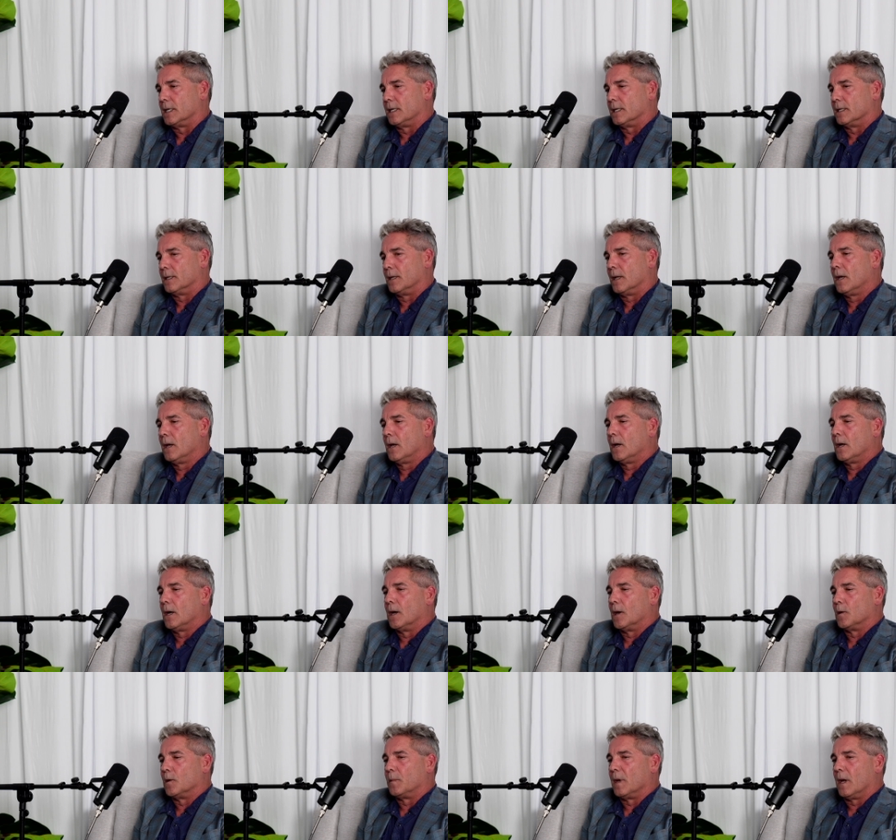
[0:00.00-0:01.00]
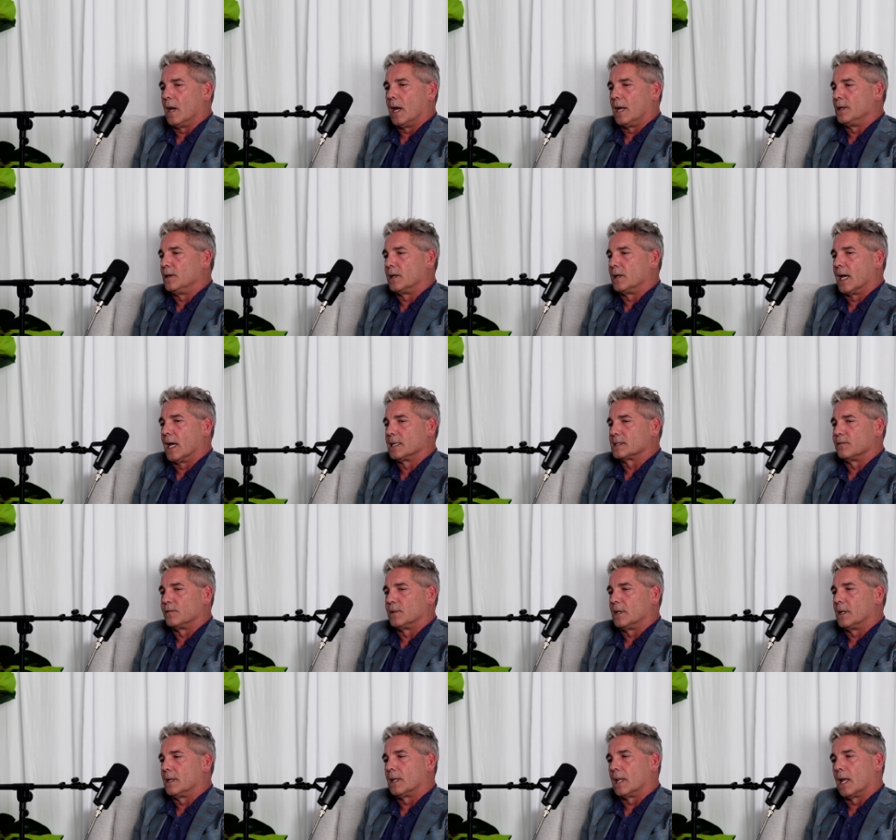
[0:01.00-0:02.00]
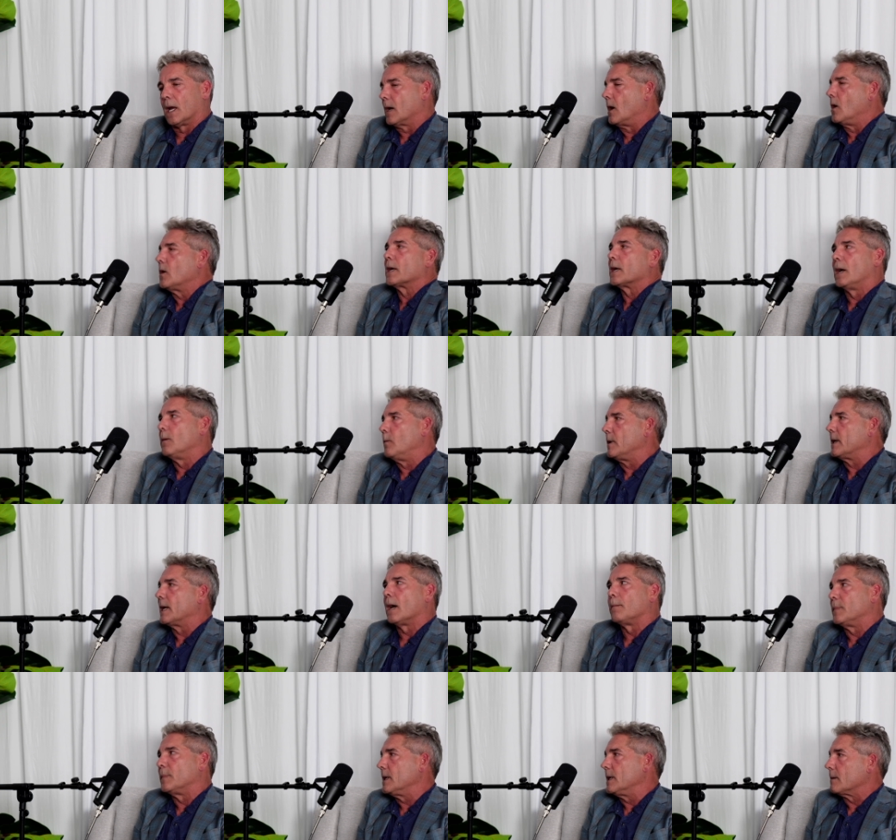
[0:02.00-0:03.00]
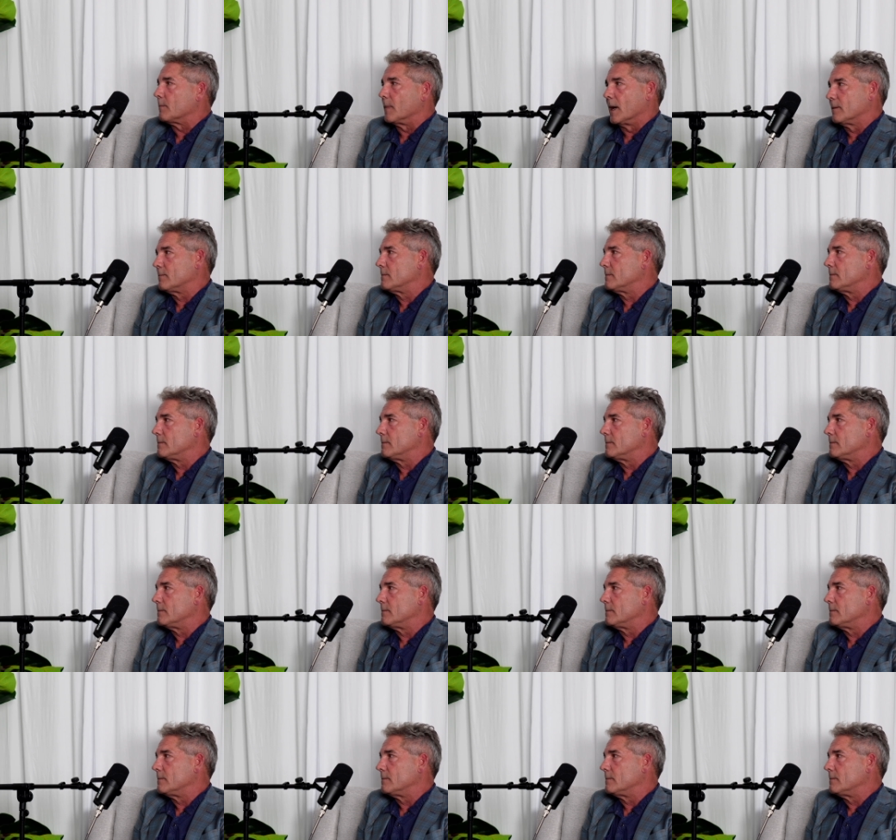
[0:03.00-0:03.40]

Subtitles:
and other people. Hey, you guys have okay, we got big, man.